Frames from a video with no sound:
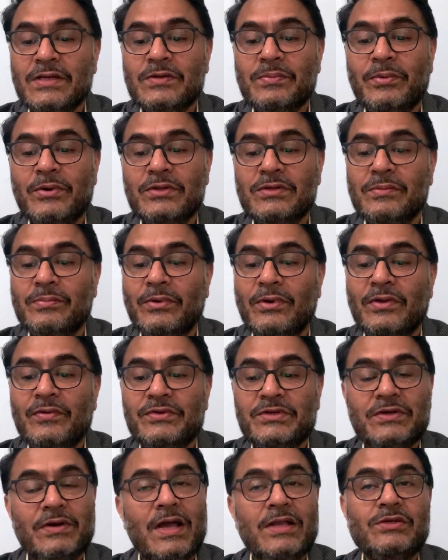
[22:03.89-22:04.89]
principle of
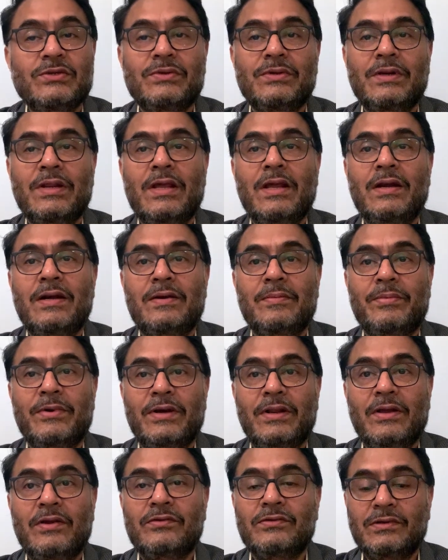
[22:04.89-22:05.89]
statutory
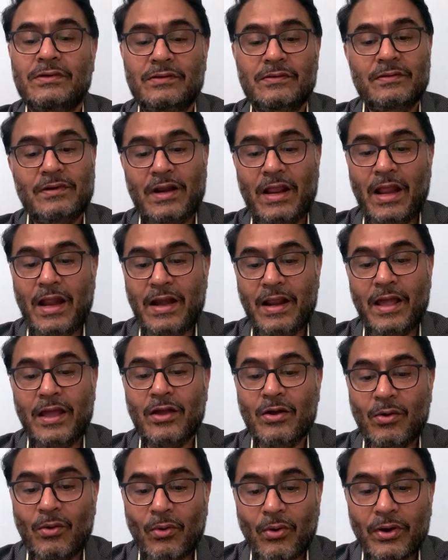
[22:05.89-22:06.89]
interpretation, and I
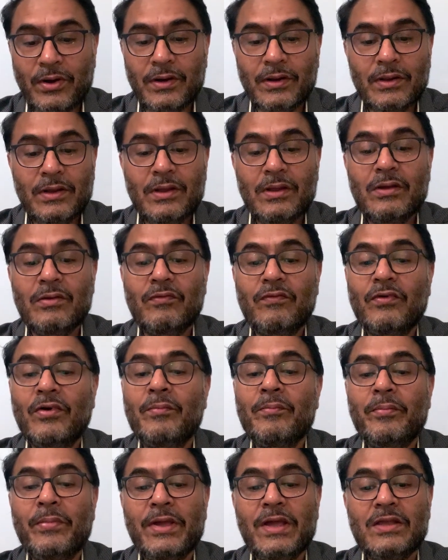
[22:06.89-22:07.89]
quote
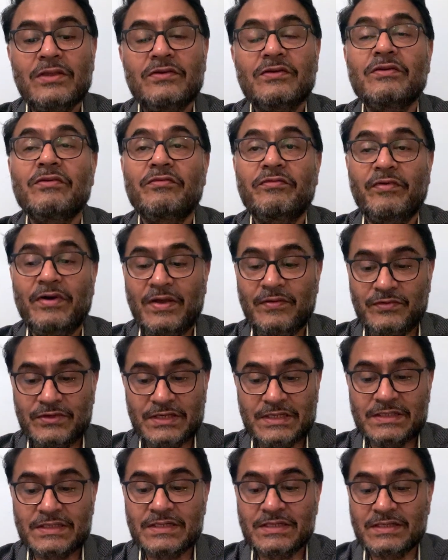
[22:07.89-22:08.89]
from page
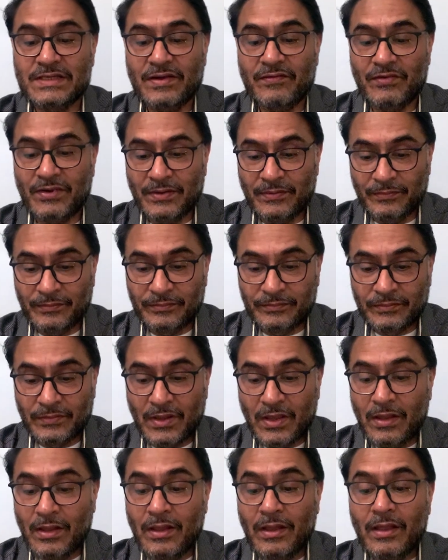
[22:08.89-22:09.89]
567.
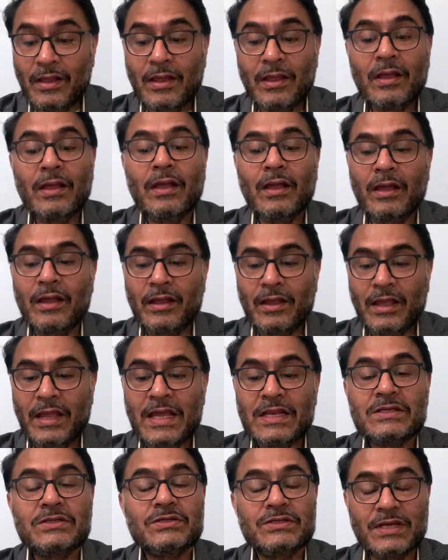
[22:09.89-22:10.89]

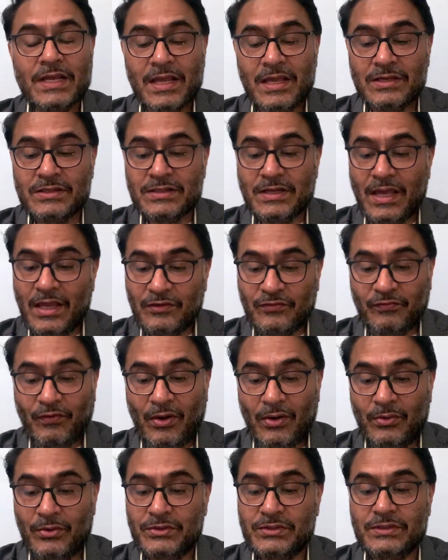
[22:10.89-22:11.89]
It says as
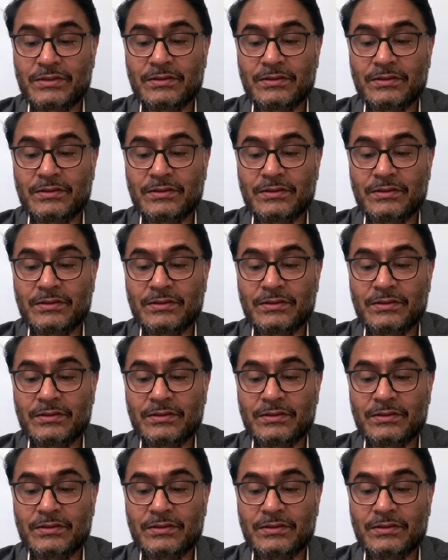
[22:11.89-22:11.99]
follows: